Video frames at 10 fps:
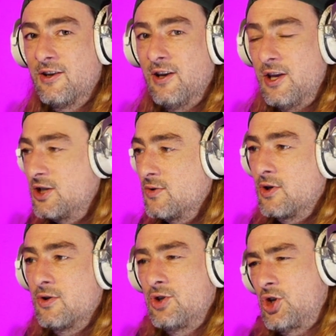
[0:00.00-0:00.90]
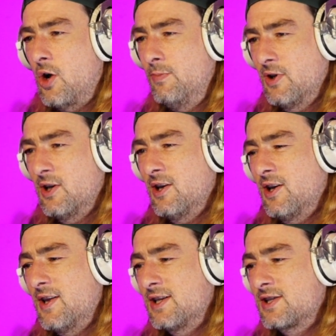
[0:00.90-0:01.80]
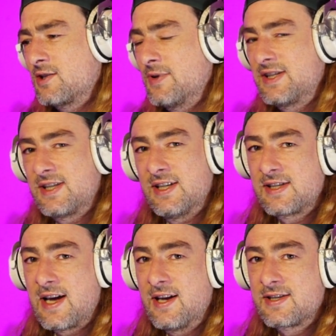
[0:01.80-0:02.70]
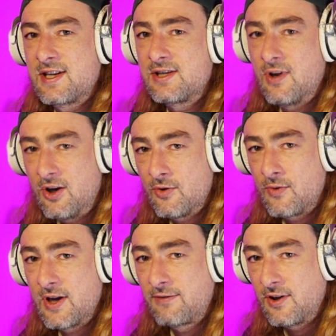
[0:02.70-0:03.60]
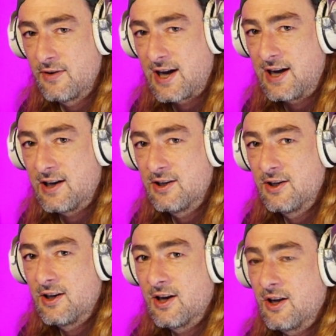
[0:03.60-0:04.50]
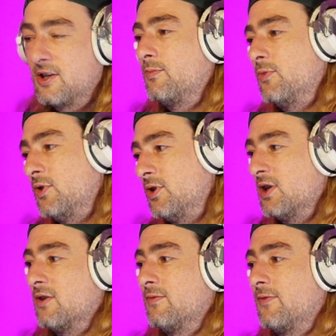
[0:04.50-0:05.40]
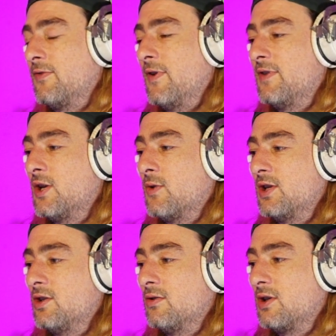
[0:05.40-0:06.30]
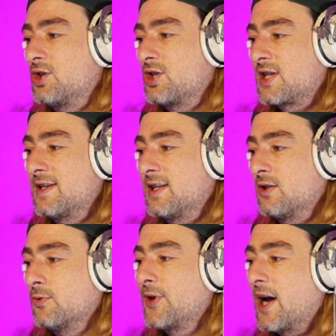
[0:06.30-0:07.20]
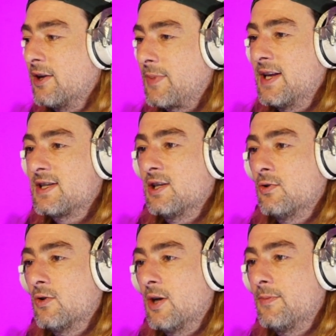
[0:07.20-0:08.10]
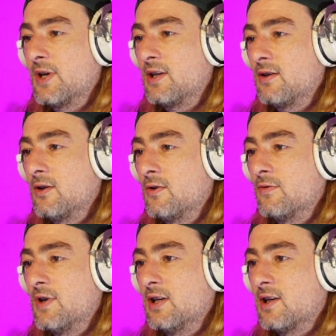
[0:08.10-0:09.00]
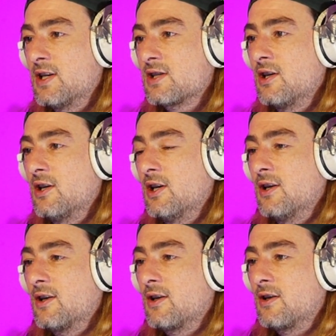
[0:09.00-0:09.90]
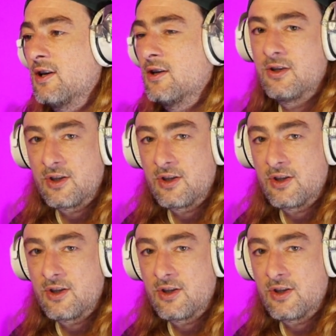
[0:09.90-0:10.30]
and you do a good job, and then somebody sees that and says, oh, I like the way you've done that. I like for 50 quid you sanded it all down and painted it all up and it looked really nice. And